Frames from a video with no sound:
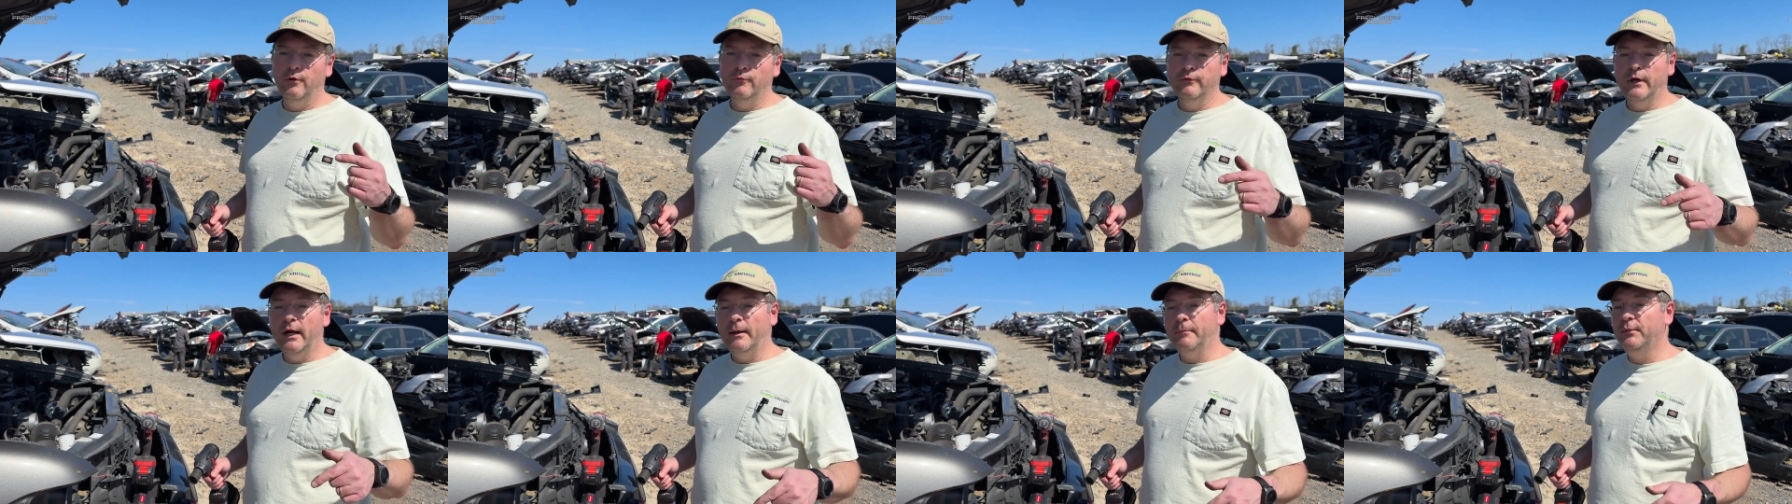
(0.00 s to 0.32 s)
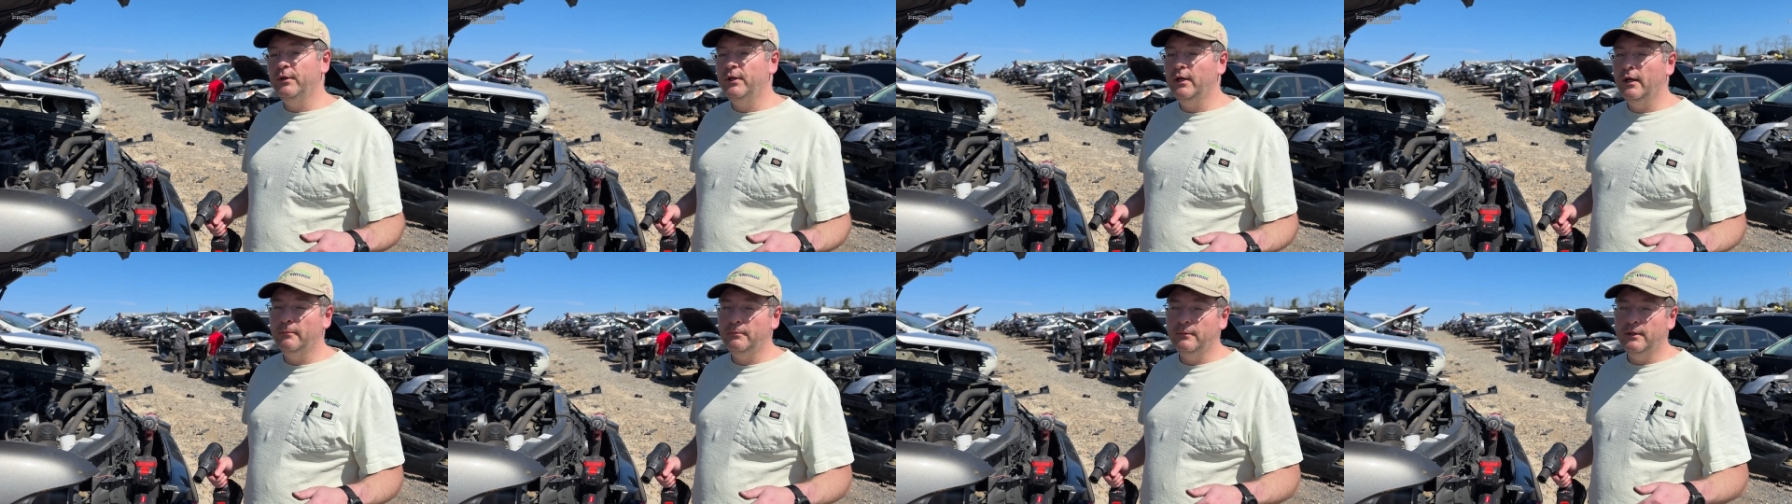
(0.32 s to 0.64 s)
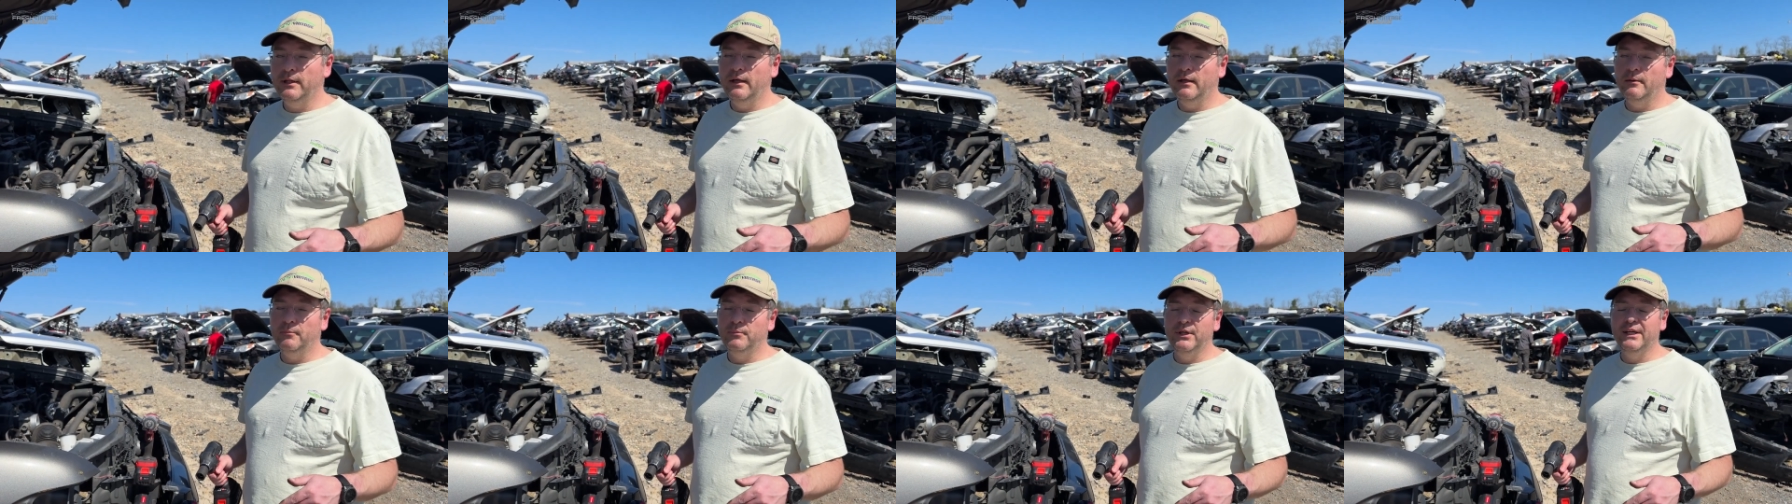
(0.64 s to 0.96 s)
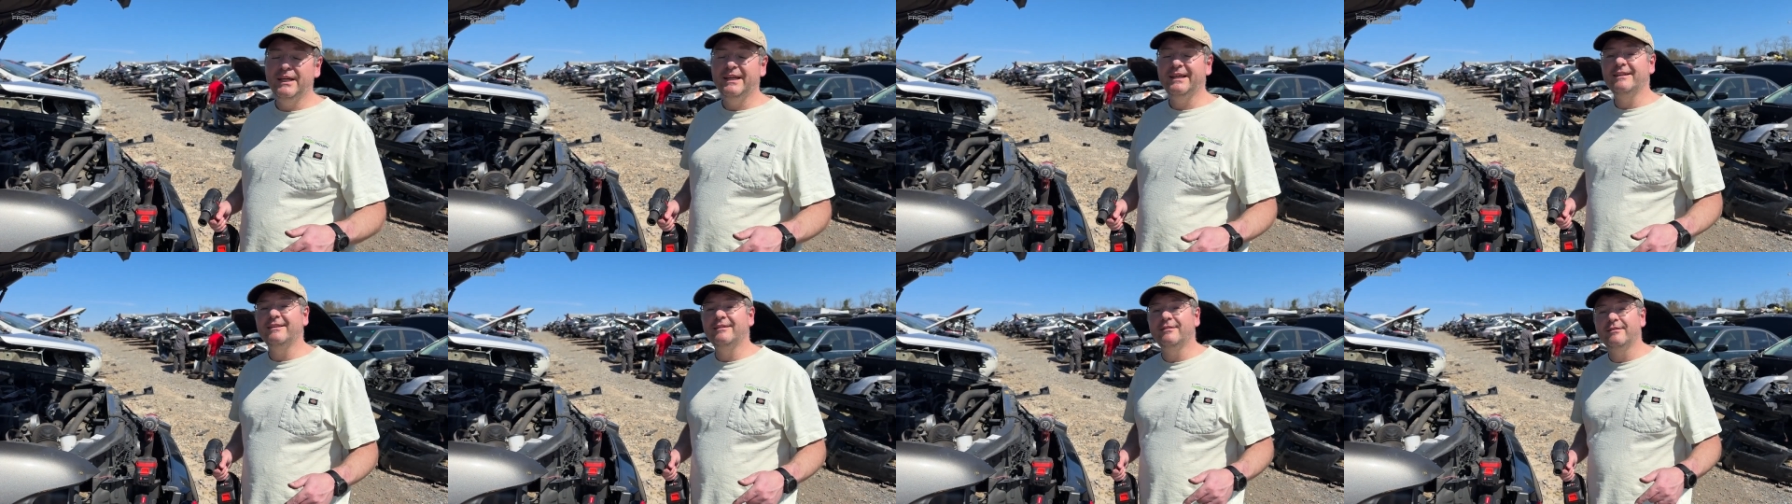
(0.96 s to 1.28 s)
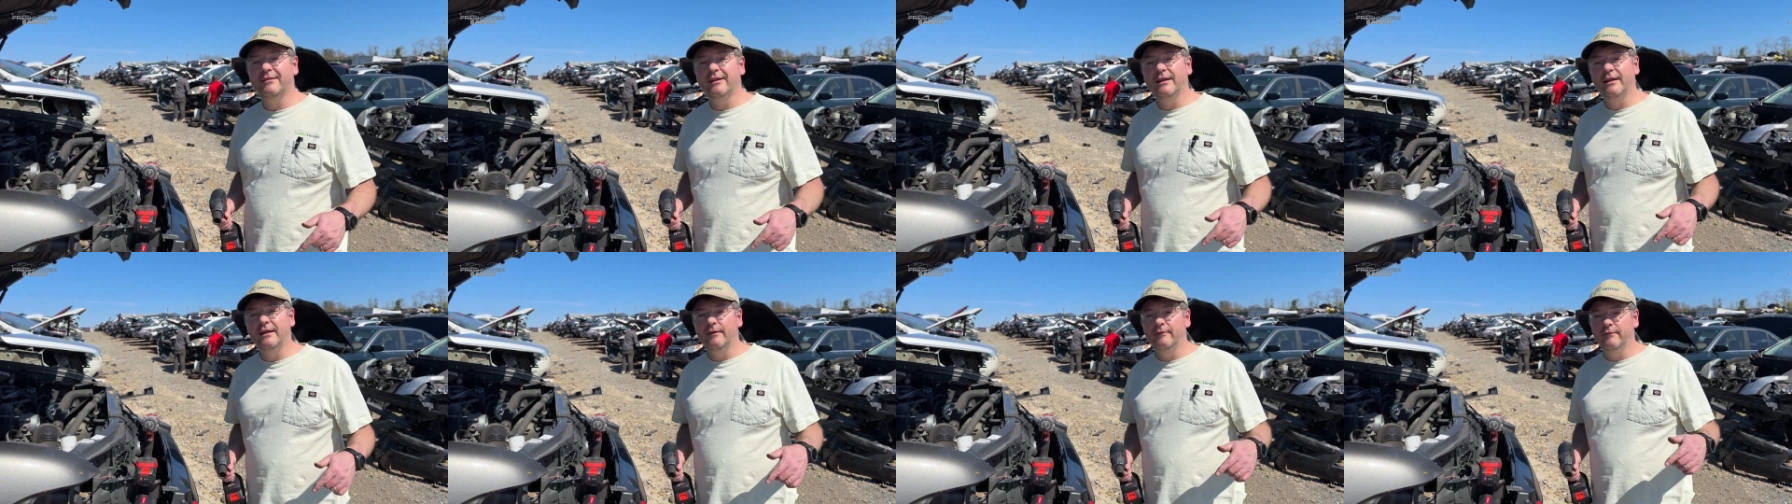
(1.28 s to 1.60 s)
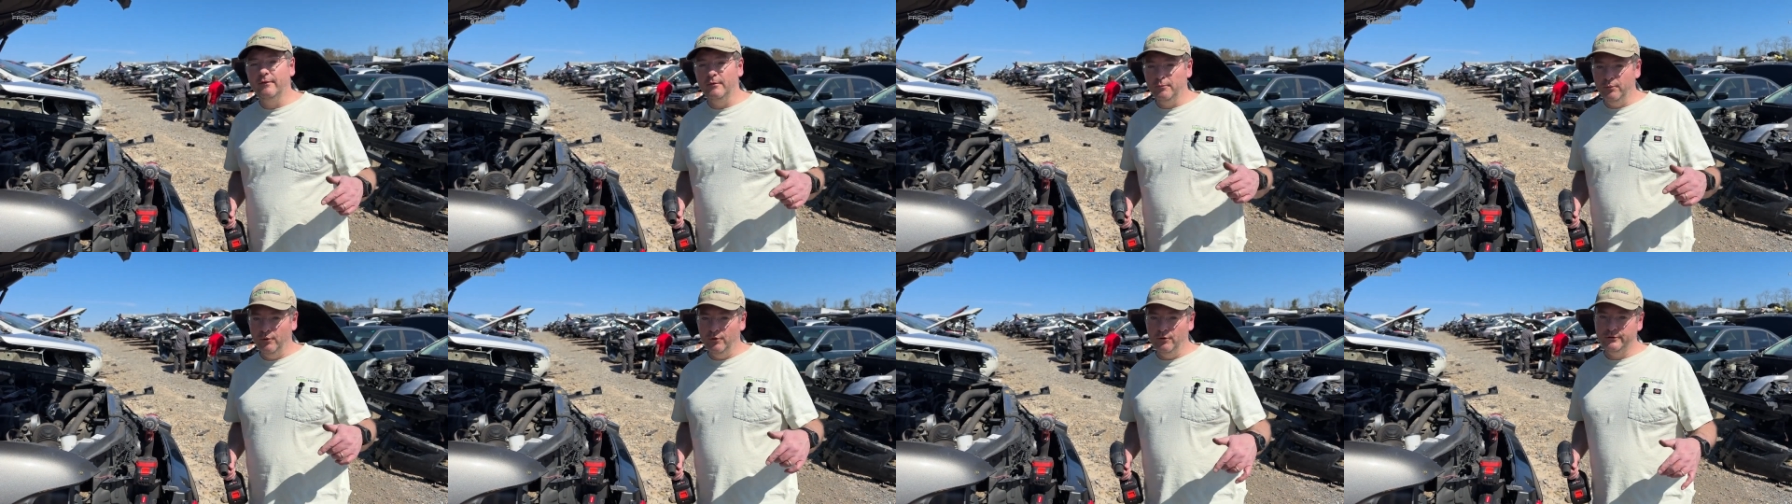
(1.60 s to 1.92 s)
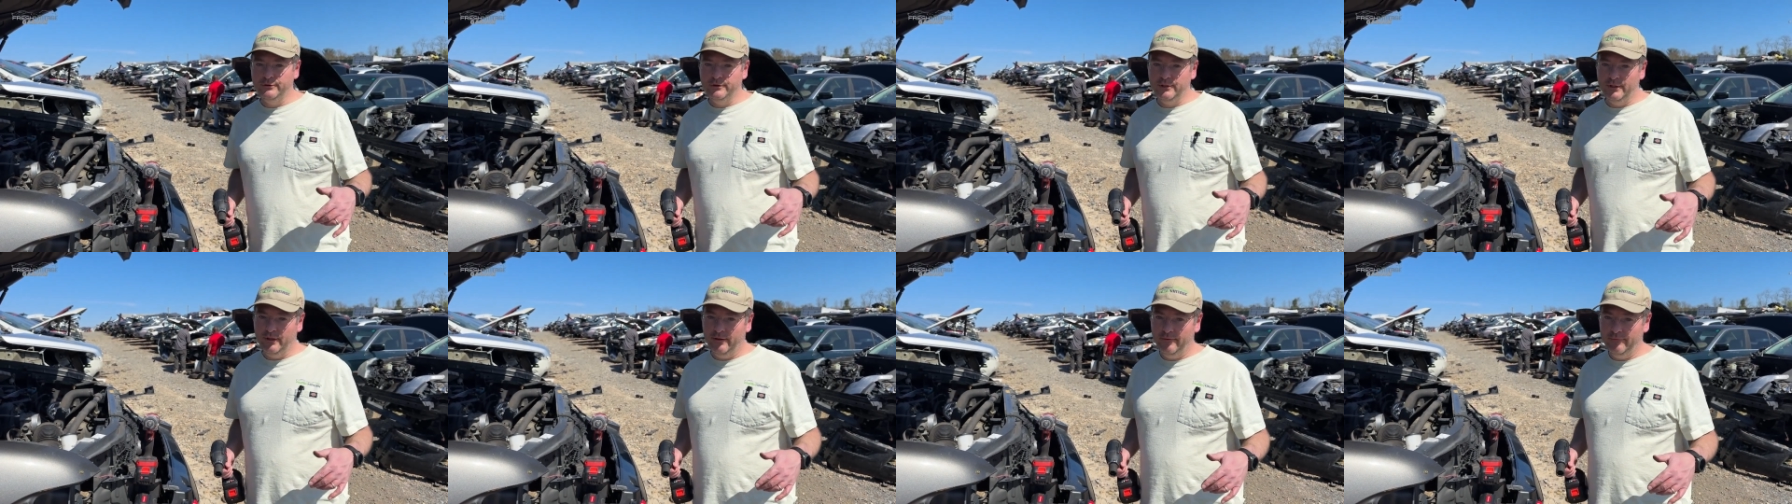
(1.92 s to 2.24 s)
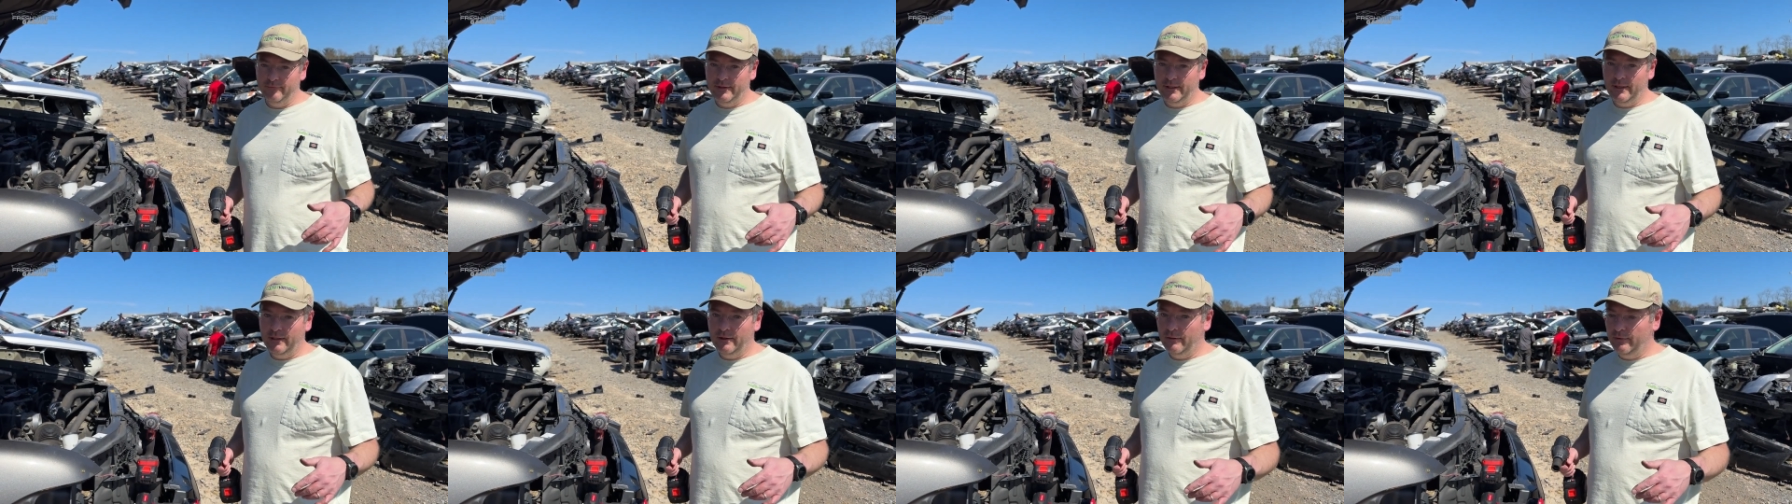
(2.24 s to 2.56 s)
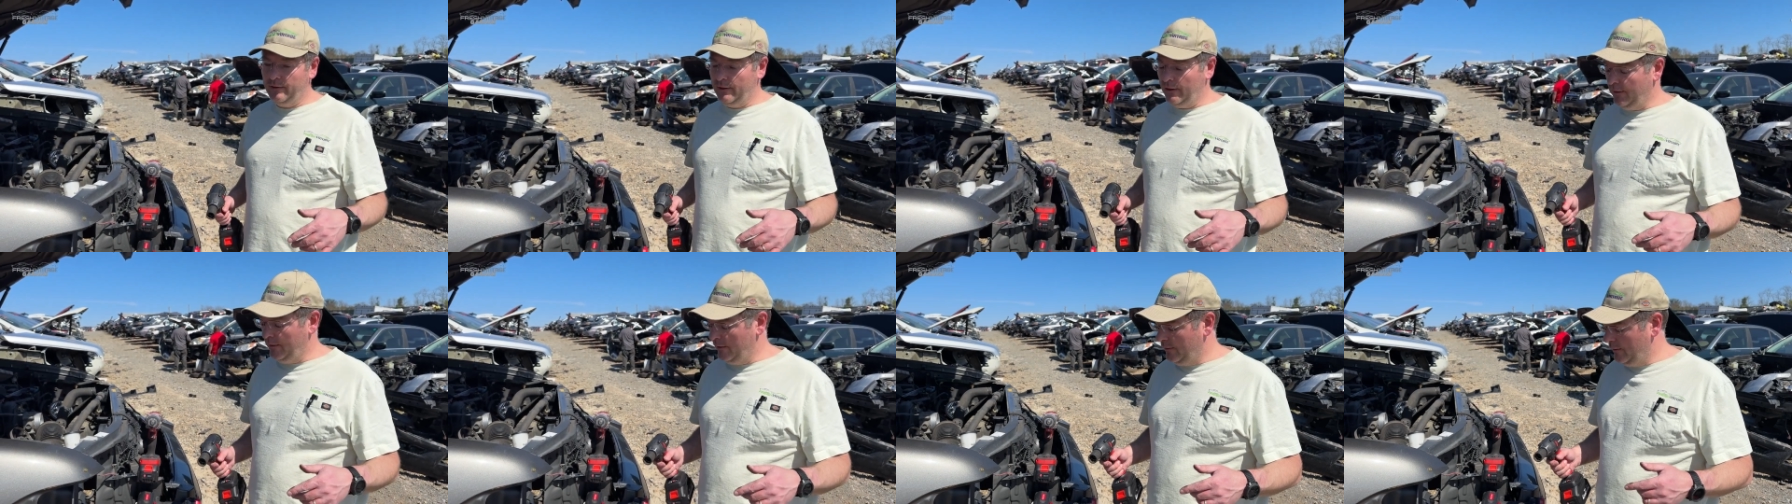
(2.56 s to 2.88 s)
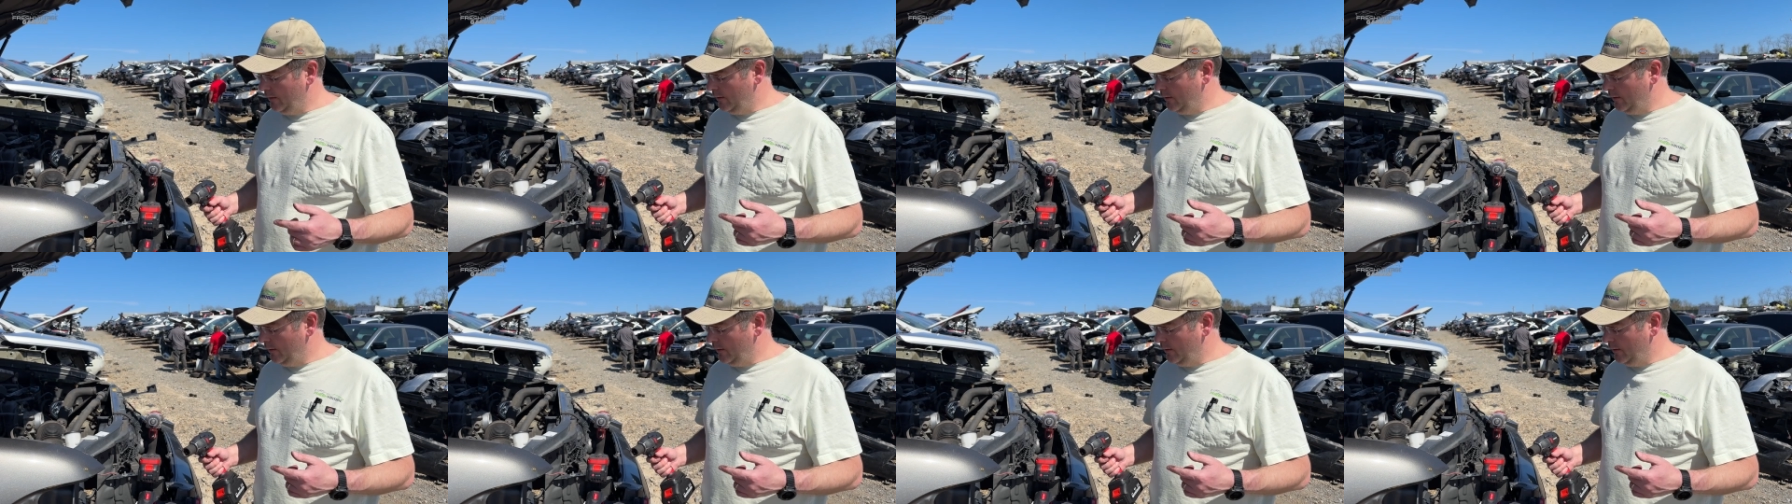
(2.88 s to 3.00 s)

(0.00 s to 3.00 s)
wrapping up the pick and save portion of the video here,